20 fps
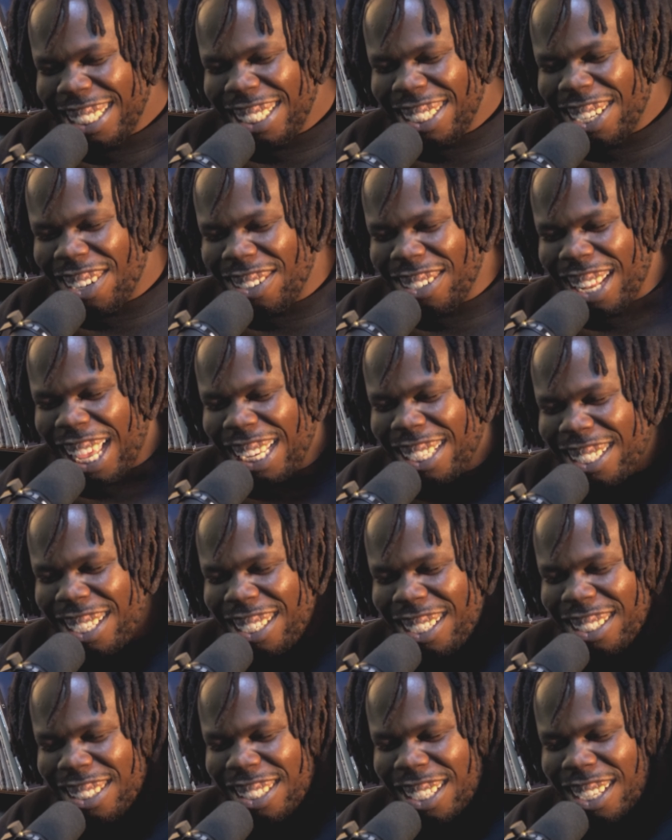You know, like
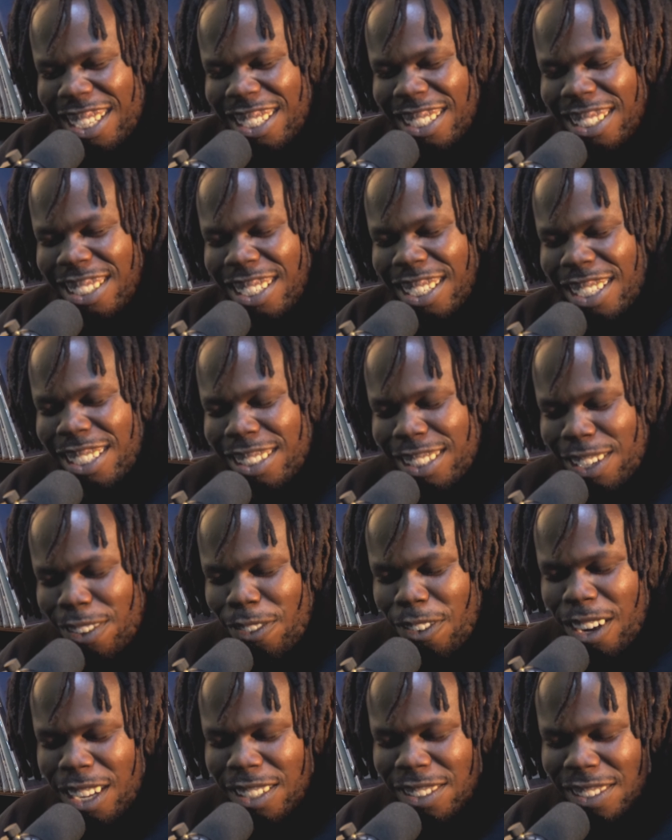the
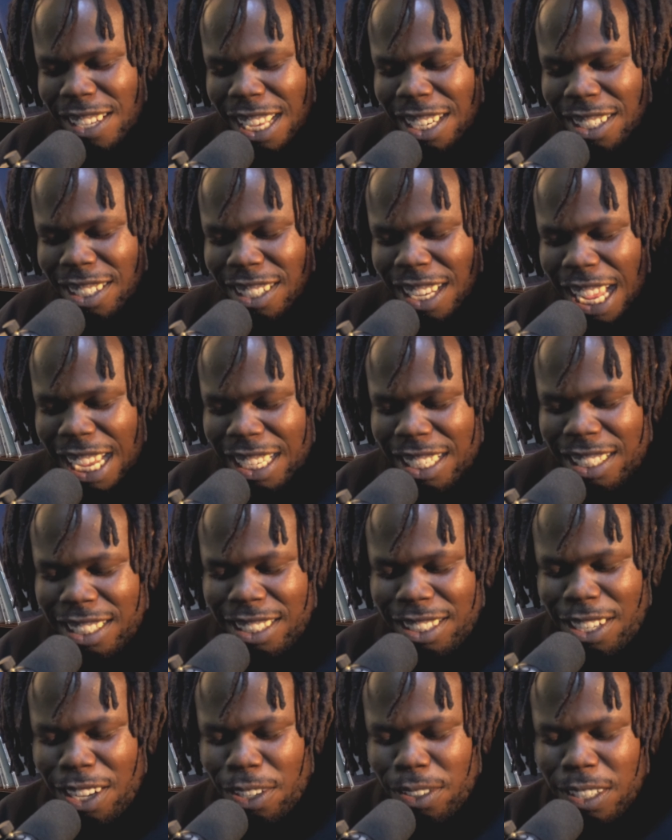ones that are like,
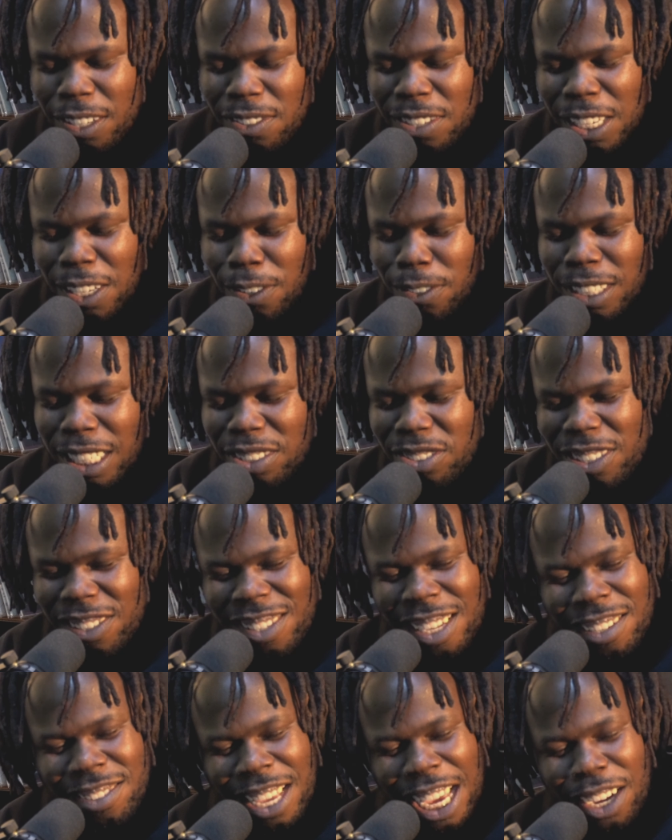you know, the single
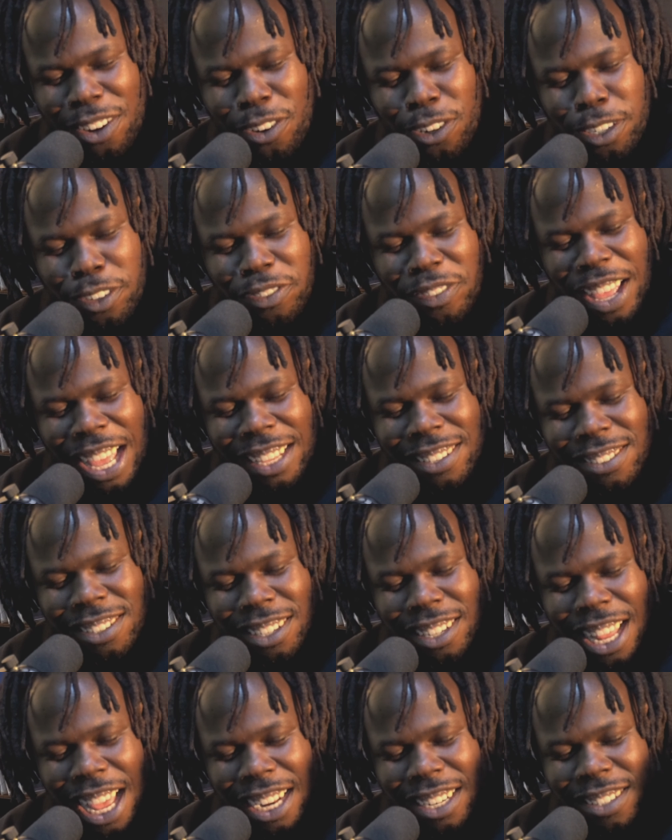digits, that's like quarterbacks a
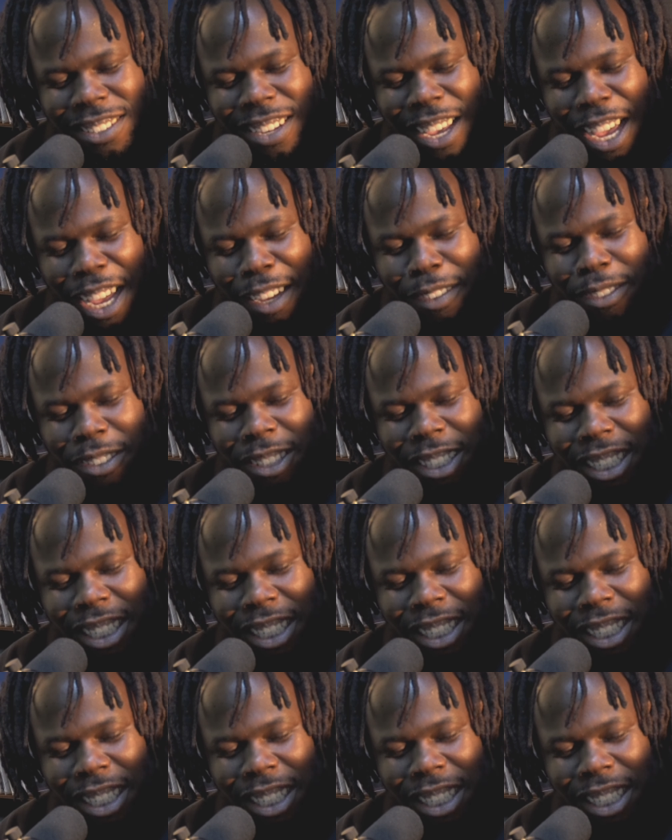lot of times.